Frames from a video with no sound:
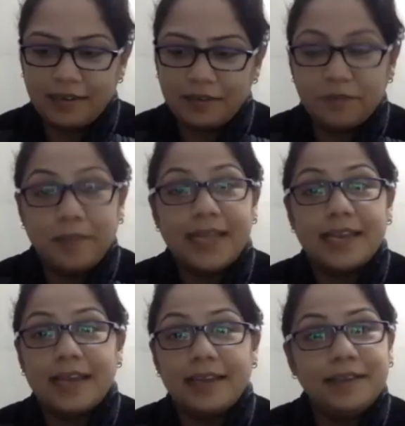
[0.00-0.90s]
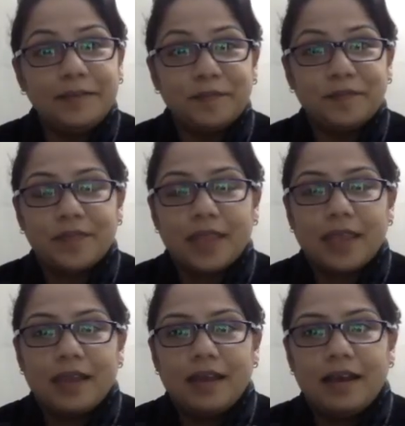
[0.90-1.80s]
Meg Lanning,
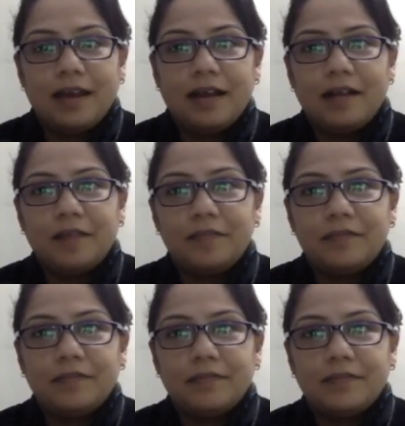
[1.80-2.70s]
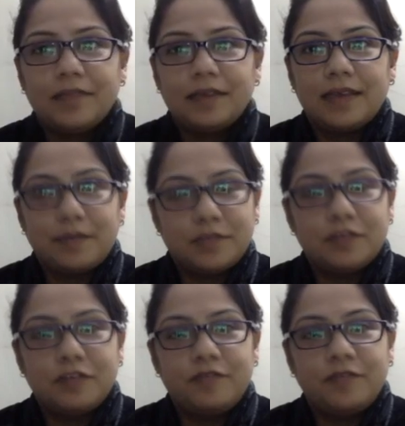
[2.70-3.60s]
um, the
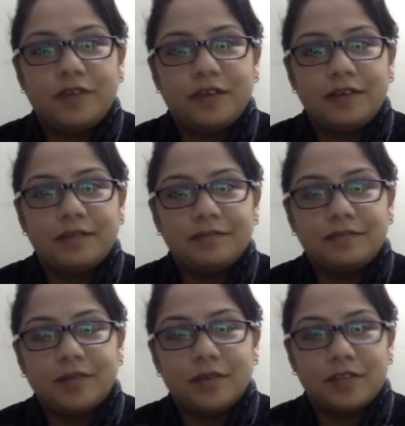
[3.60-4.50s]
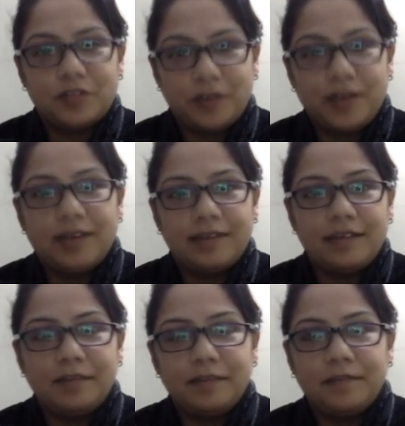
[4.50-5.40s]
captain of Australia
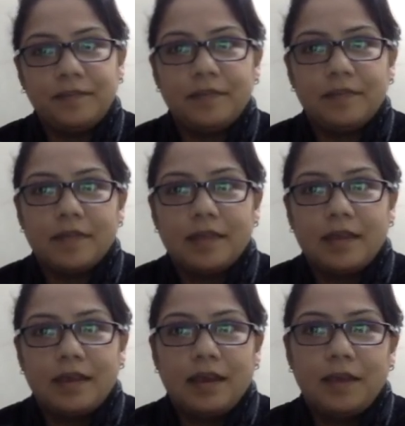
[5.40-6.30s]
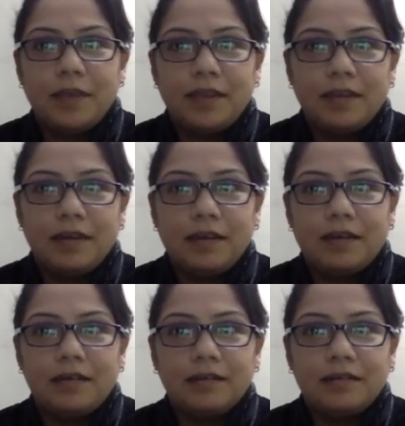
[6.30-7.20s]
team. I mean,
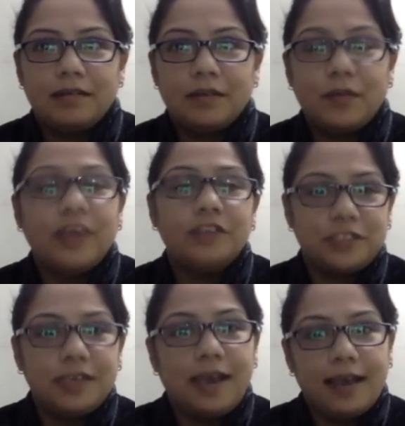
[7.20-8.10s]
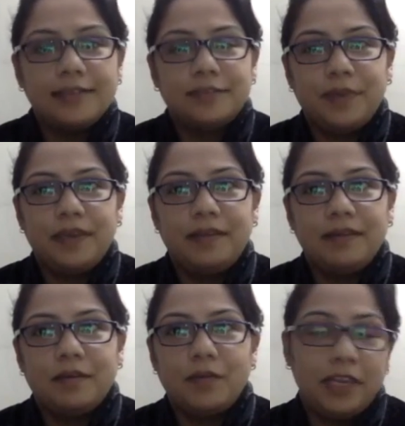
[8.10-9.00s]
the way she has been
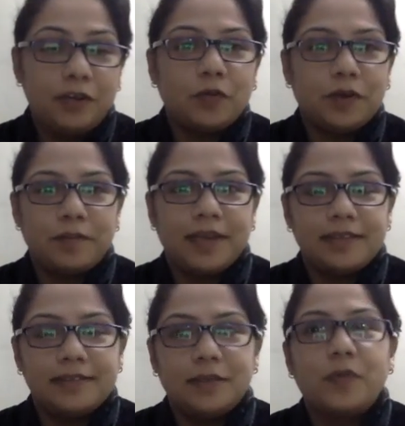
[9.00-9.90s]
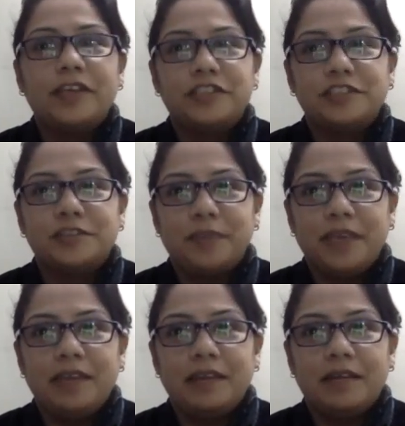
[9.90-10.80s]
winning tournaments, the way she's
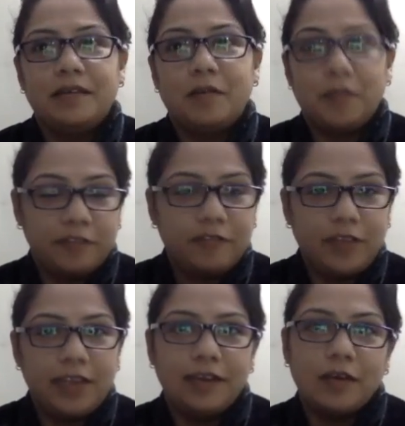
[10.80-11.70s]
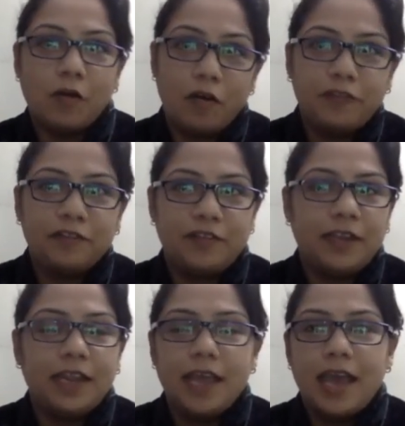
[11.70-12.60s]
been on the field, off the
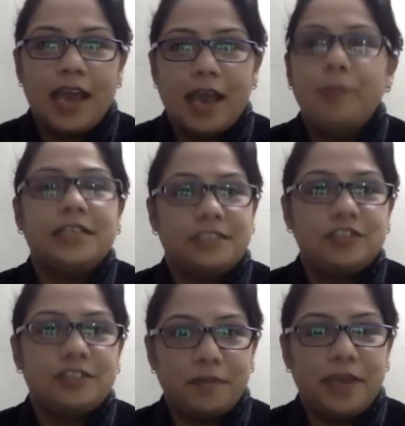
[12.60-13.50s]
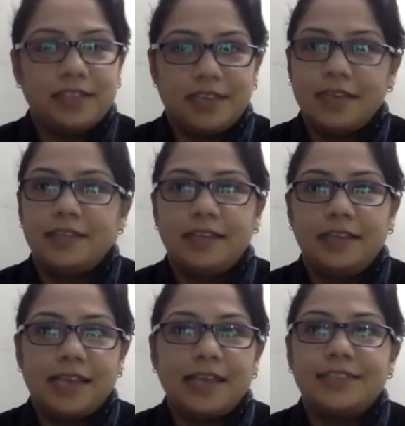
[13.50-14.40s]
field. I mean, it's just amazing.
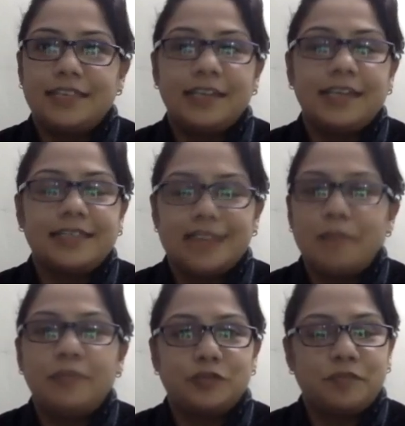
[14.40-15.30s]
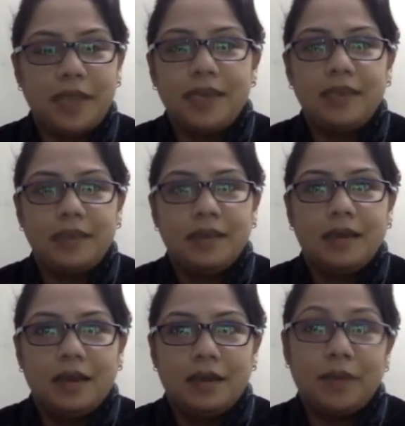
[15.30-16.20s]
It can set an example to many
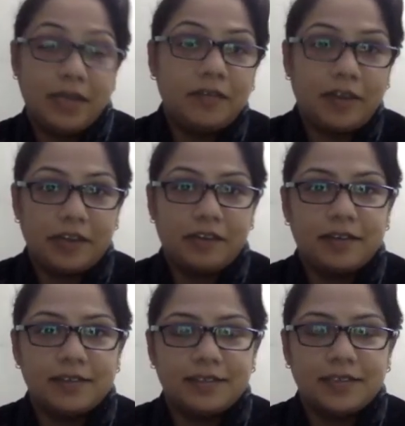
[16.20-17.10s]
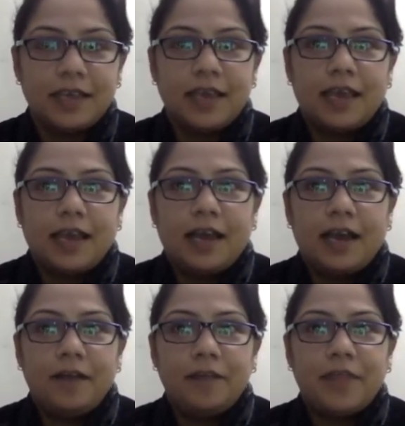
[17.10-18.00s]
budding cricketers.
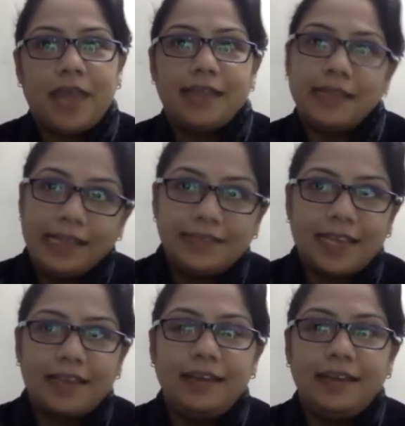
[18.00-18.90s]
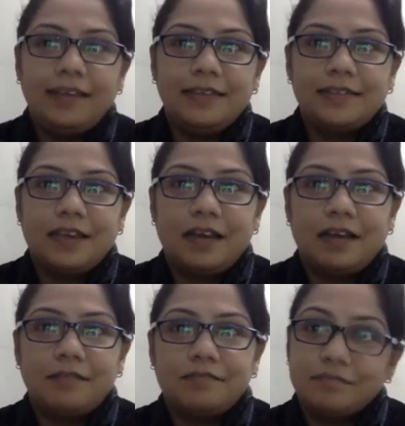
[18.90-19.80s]
And then secondly is,
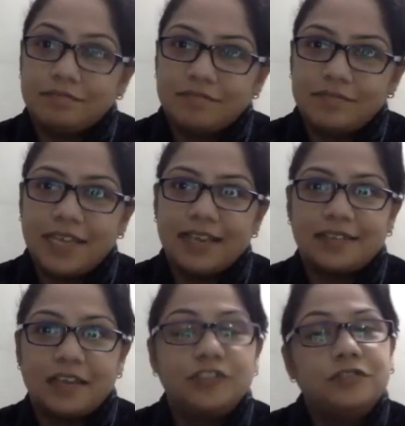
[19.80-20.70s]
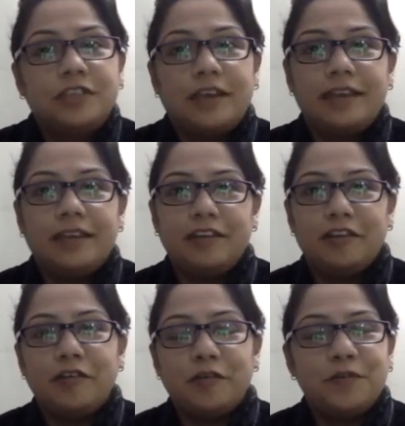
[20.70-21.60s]
yes, Anju Jain,
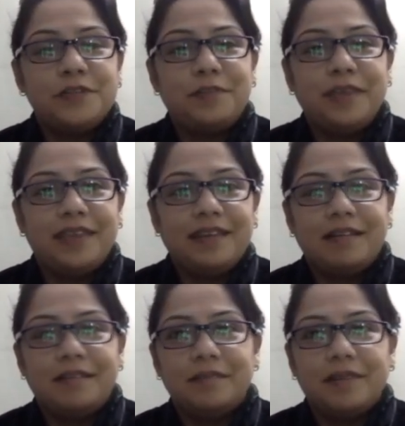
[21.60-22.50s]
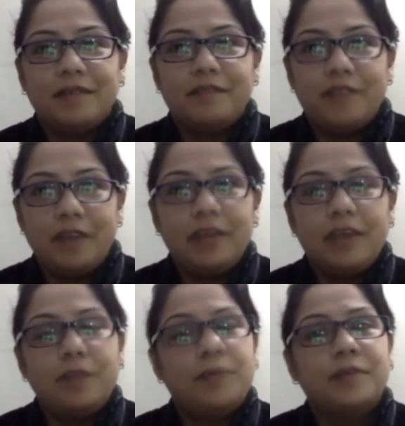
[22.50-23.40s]
who's been a very
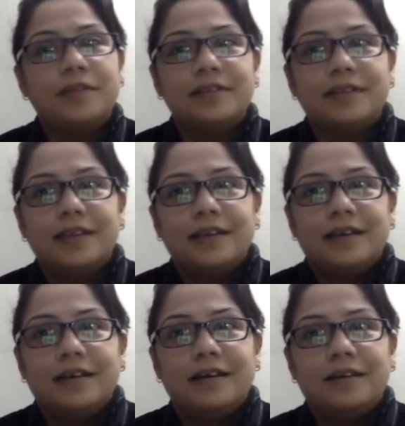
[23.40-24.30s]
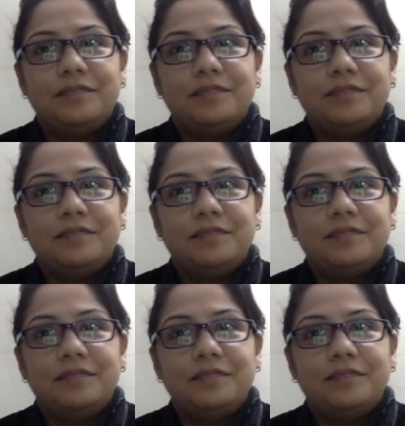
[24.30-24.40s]
capable uh,